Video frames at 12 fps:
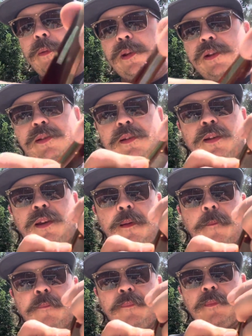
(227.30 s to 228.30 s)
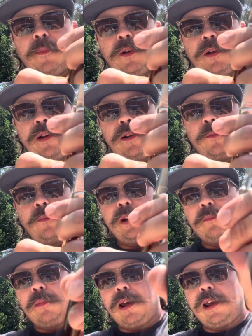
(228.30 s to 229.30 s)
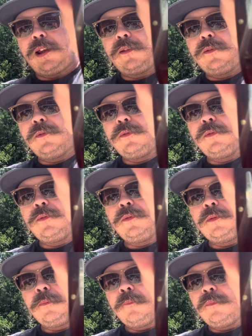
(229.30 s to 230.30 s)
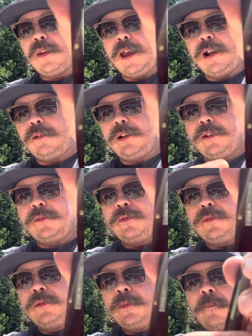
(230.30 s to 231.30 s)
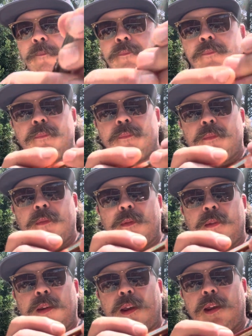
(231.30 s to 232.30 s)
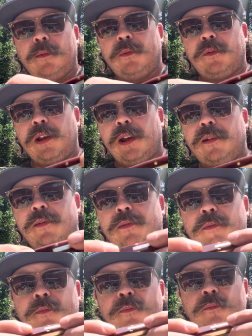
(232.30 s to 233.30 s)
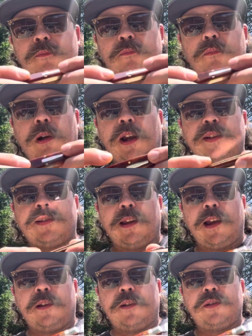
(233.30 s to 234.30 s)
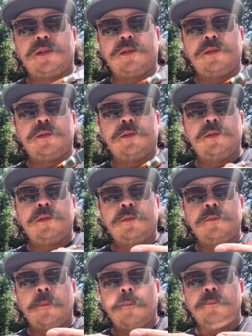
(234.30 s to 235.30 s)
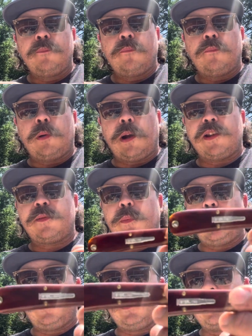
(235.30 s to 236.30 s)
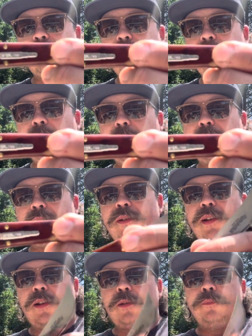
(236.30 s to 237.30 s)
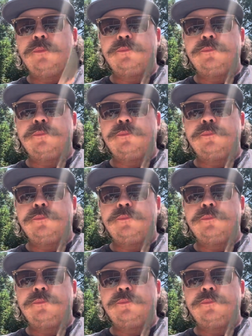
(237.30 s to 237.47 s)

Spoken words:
it's a 300 Win Mag. I don't know. And we've got brass liners, brass pins, and lanyard tube.